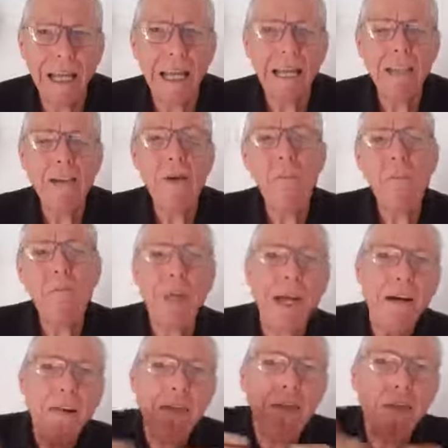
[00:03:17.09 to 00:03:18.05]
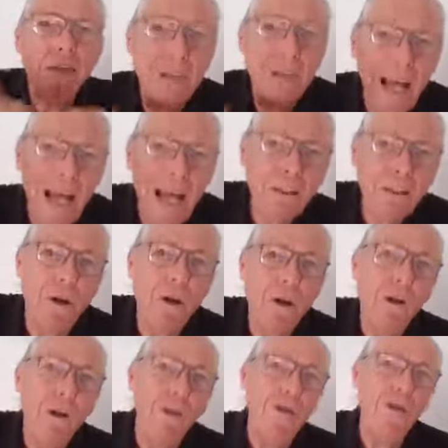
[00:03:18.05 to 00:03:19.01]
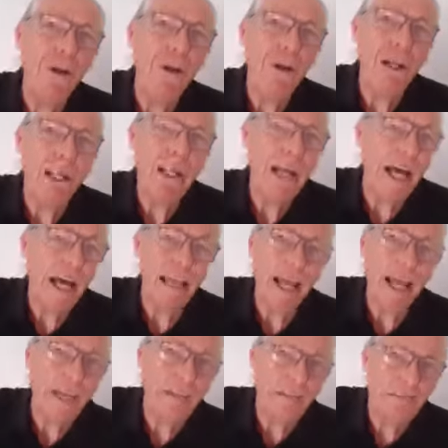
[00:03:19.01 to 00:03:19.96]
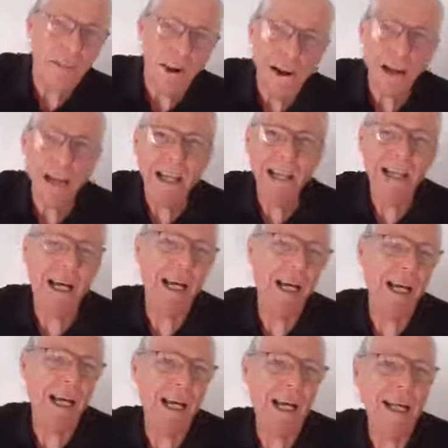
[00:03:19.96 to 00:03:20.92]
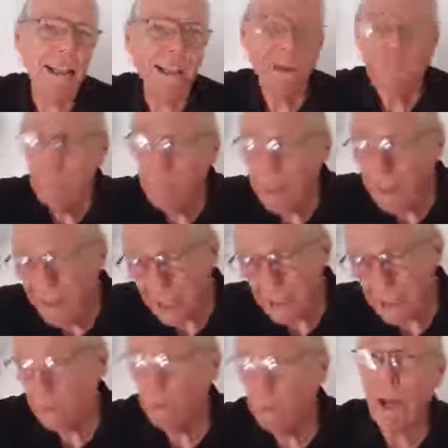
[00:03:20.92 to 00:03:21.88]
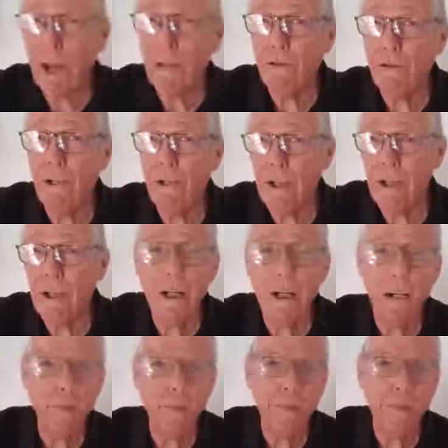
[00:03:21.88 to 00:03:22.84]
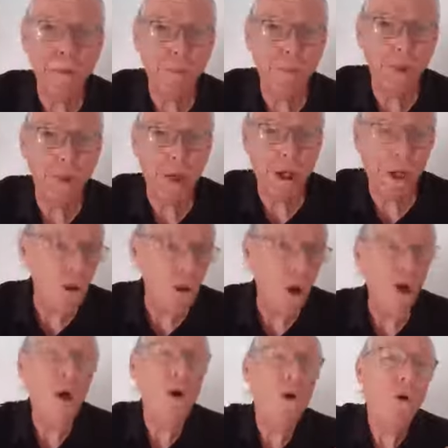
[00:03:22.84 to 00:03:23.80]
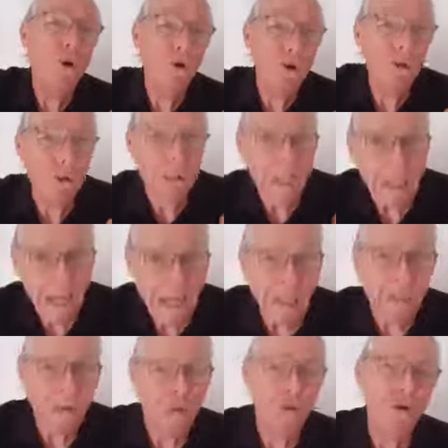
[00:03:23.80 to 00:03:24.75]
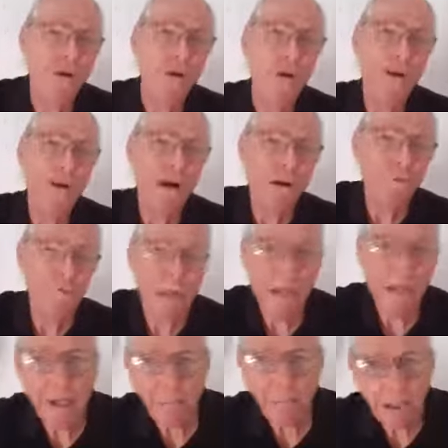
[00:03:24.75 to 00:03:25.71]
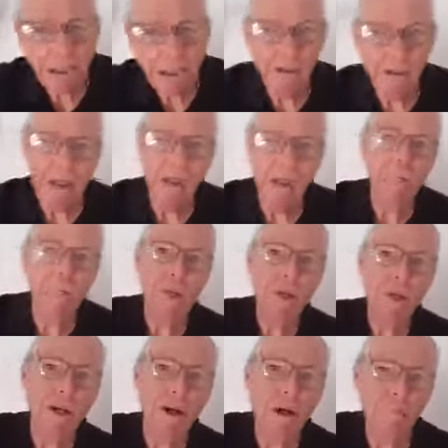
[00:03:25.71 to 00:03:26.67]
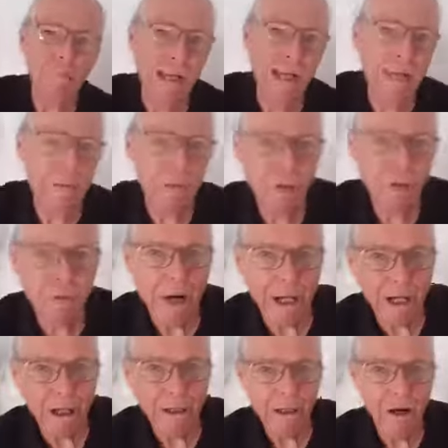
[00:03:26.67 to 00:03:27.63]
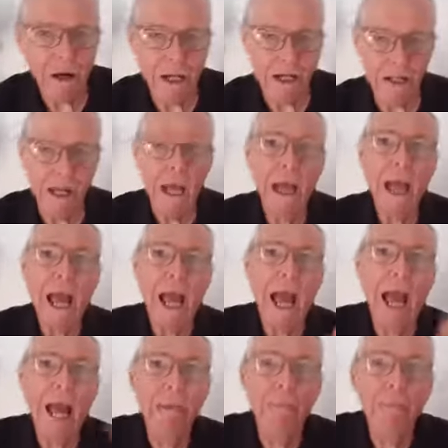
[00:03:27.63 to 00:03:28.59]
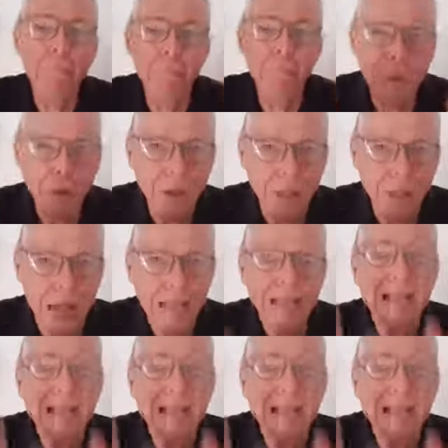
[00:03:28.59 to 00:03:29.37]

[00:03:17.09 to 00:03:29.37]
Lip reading: So now you can take the long journey and that's fine. And that's the way traditionally people go. Or you can take the journey of becoming the celebrity, of becoming recognized and build that.